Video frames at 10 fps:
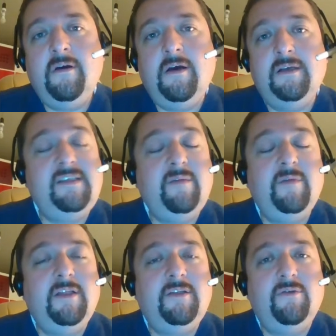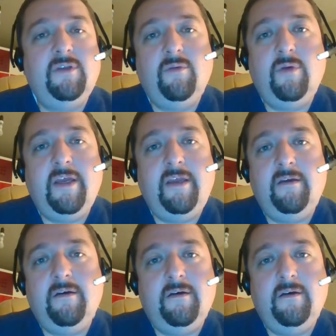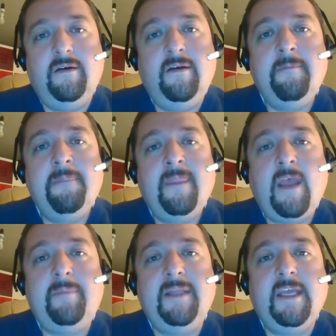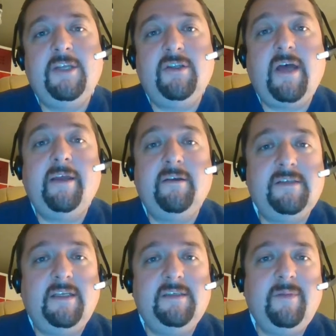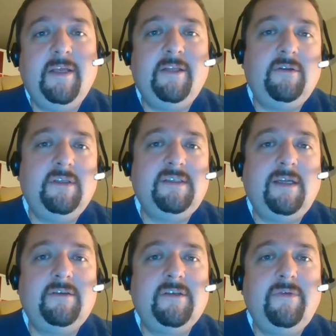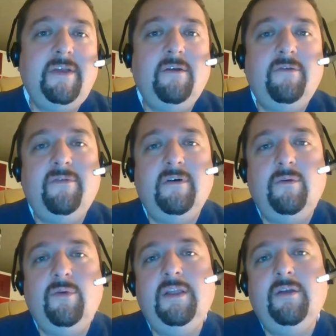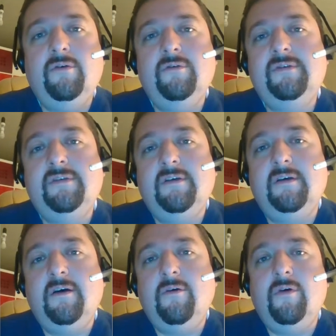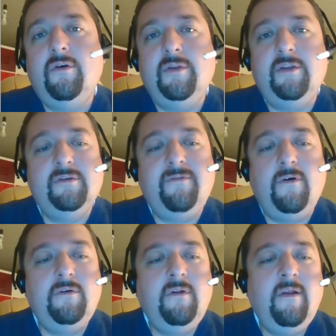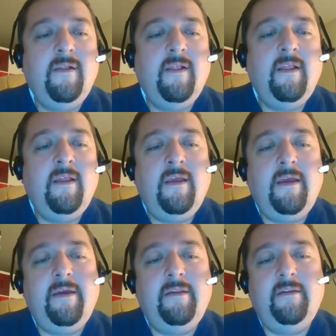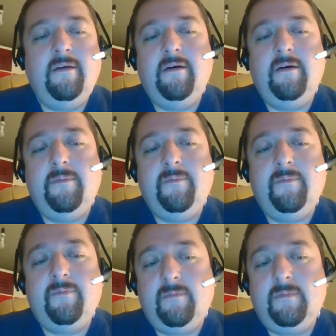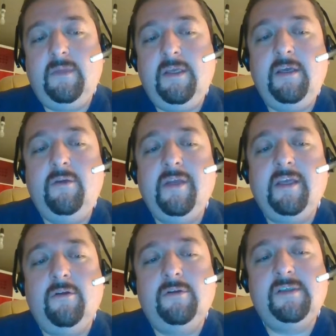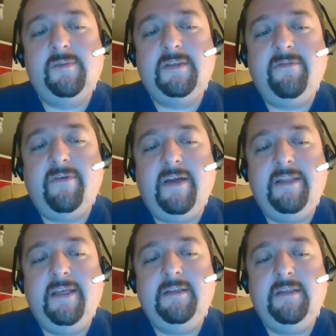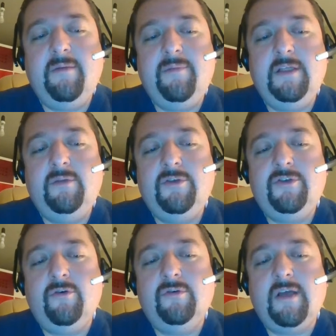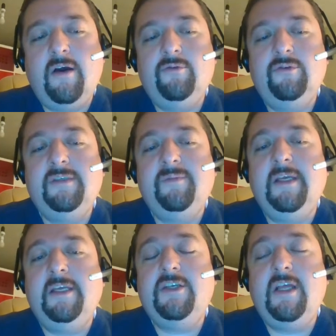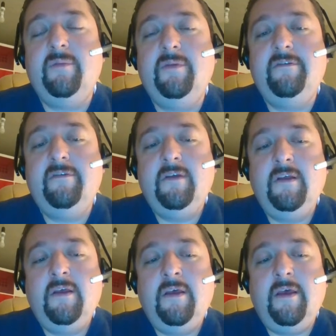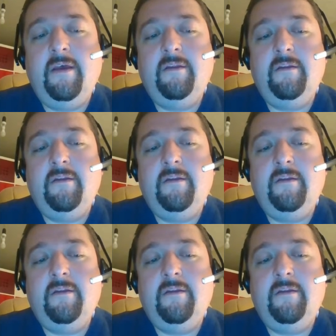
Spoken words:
similar to the way application icons are displayed on the start screen of Windows or Windows Phone. And here we can also specify data template, which shows how to display each element. And